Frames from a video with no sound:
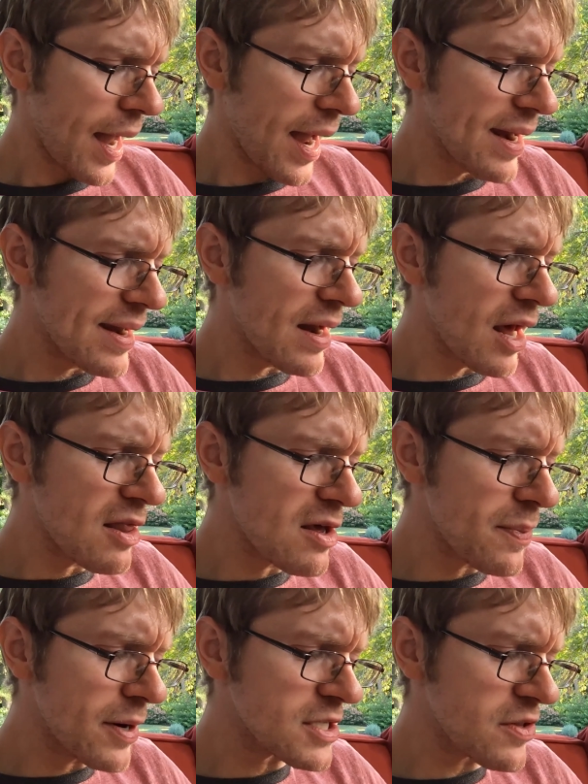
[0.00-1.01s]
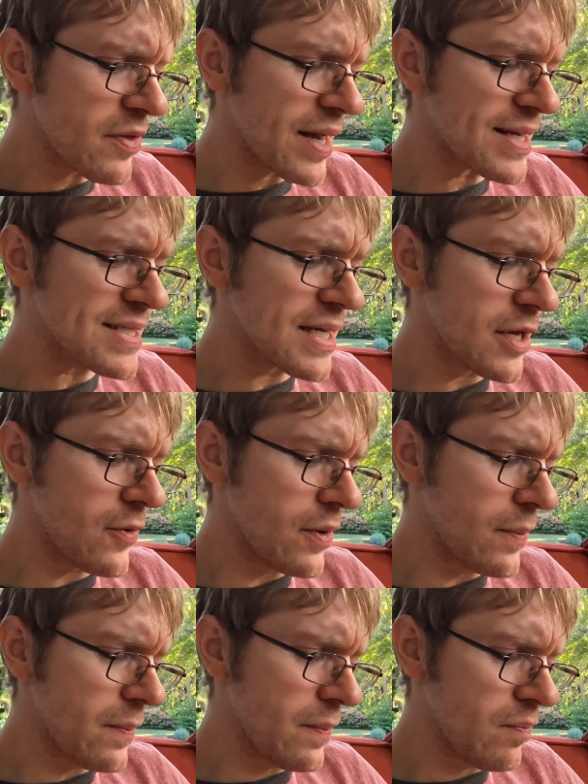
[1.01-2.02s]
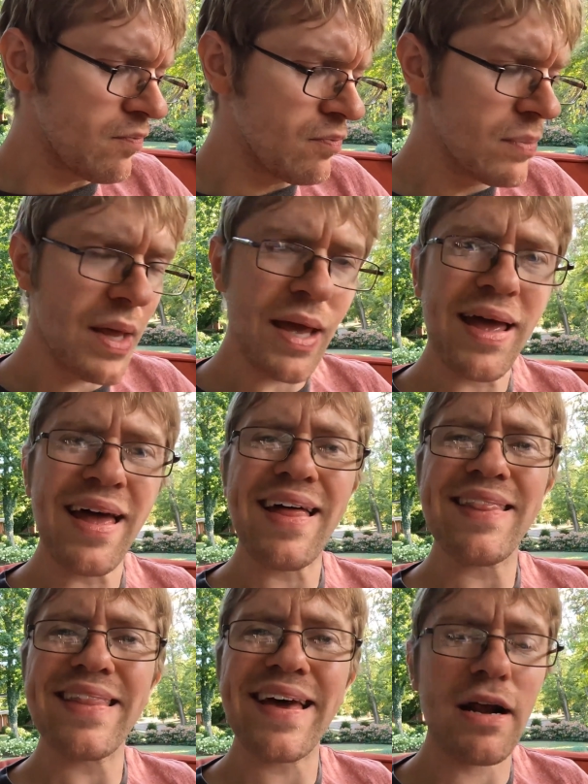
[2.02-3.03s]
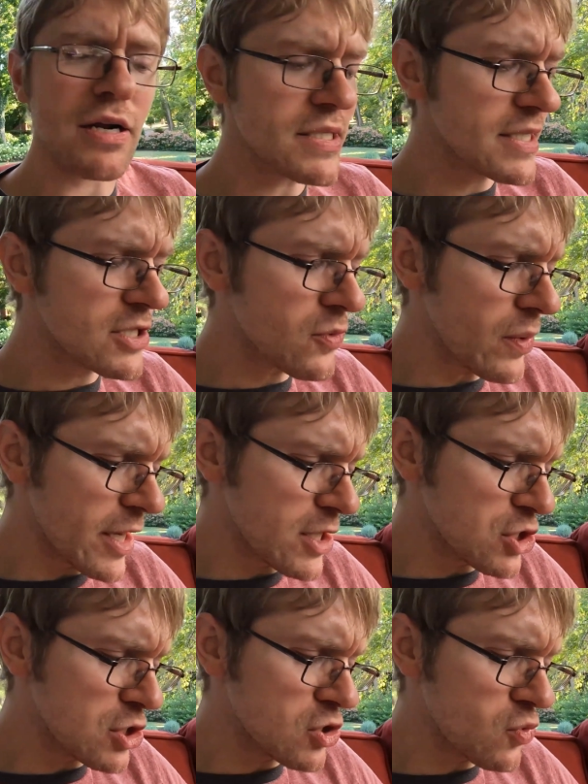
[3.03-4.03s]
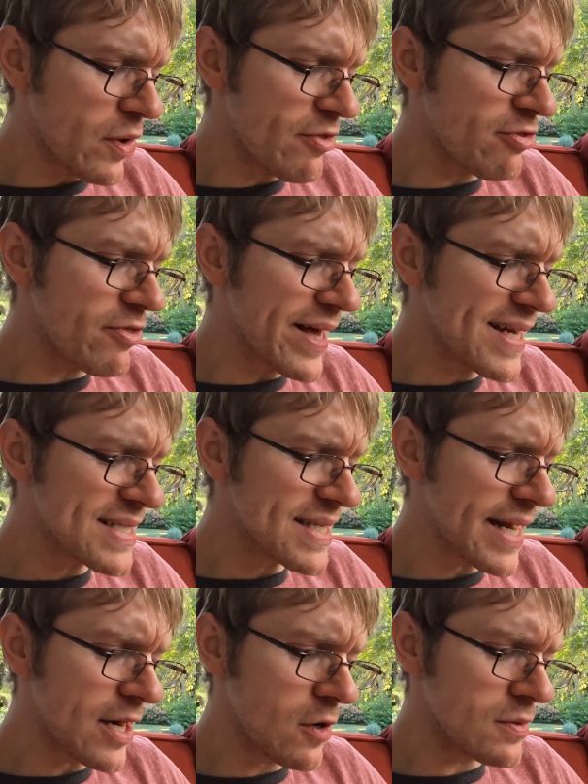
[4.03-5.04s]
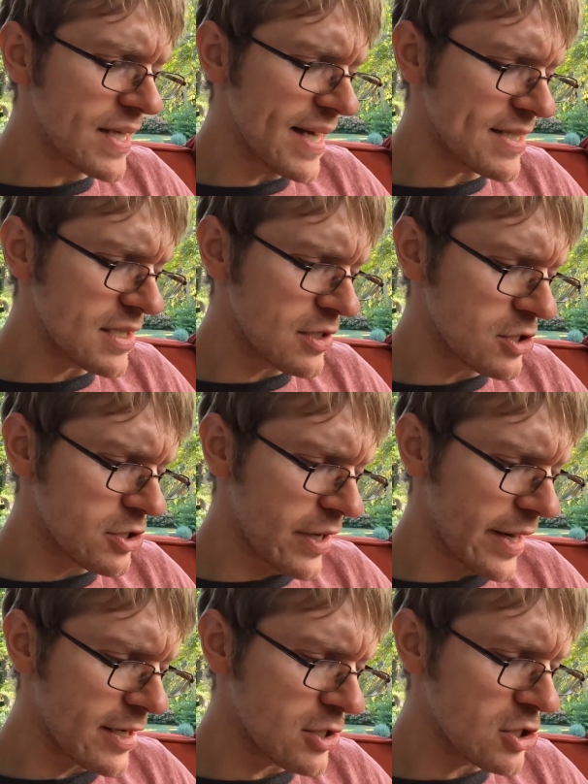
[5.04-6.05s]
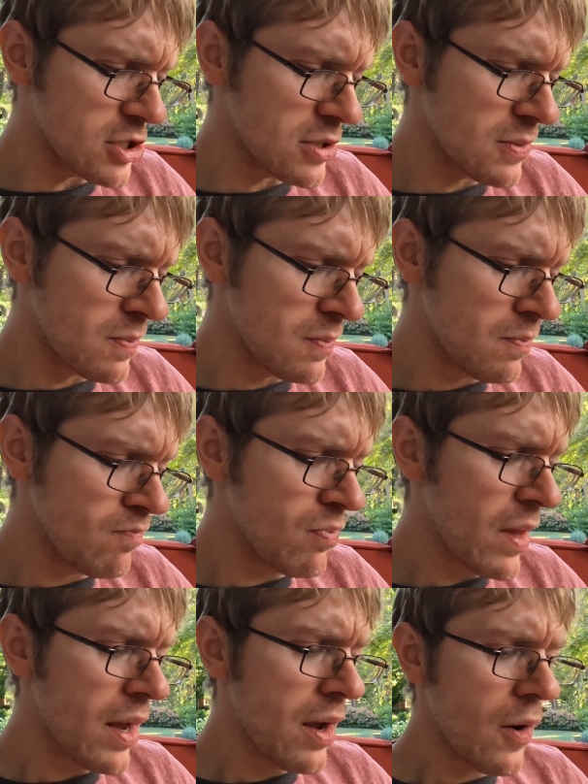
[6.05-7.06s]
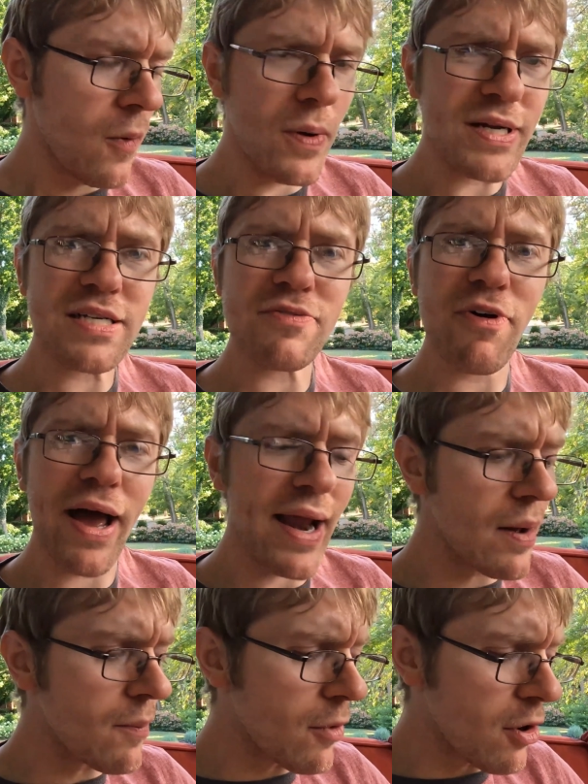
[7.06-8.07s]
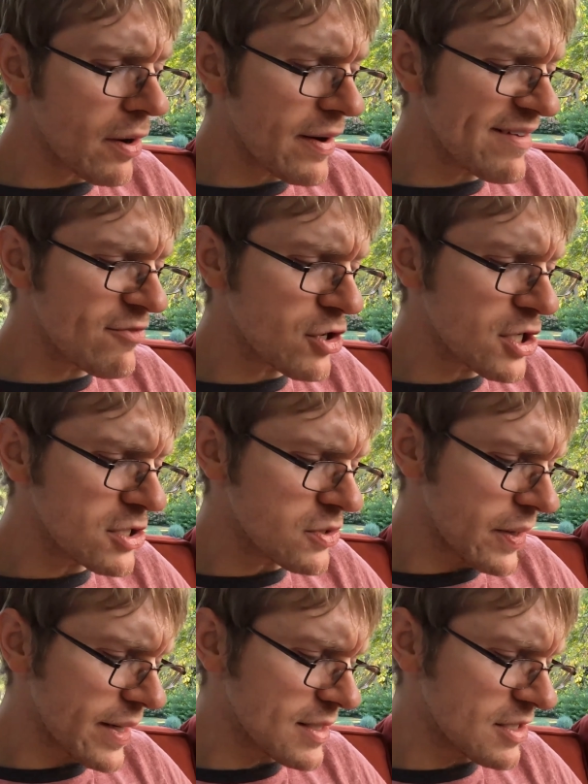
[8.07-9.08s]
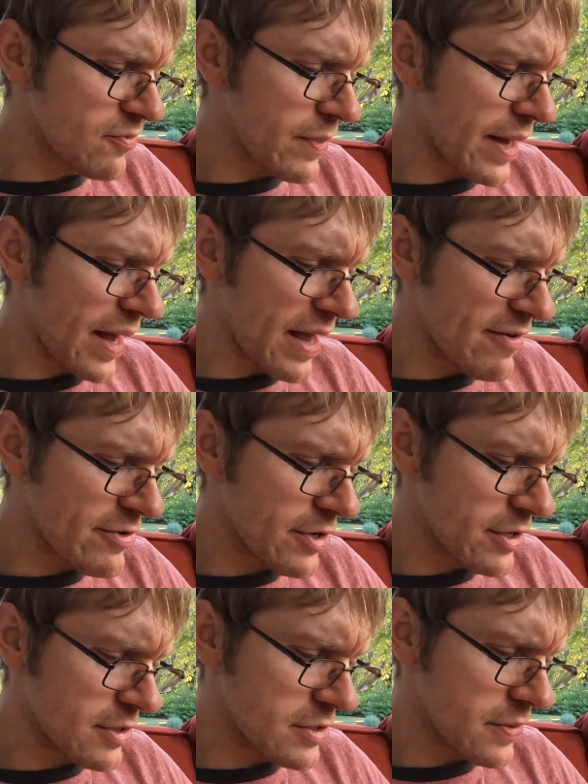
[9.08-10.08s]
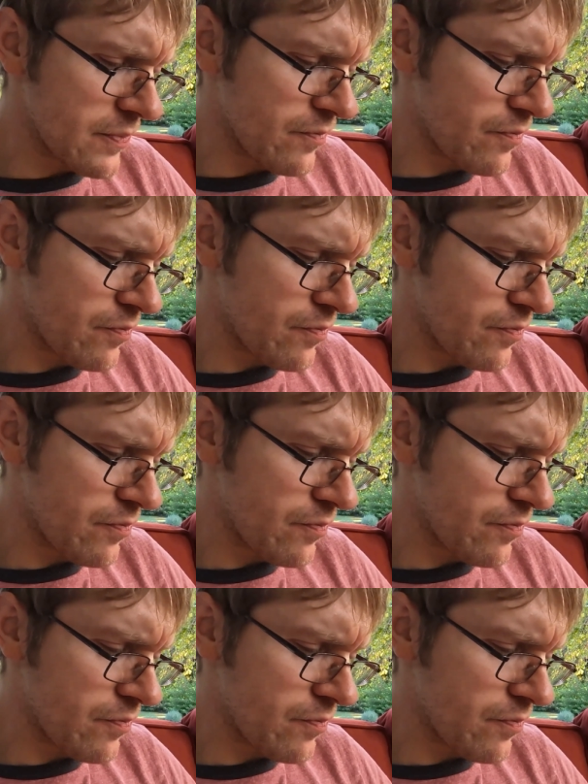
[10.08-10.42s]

And in other parts of the continuum, there are situations with less narrow task constraints, which invite a more diverse range of behaviors.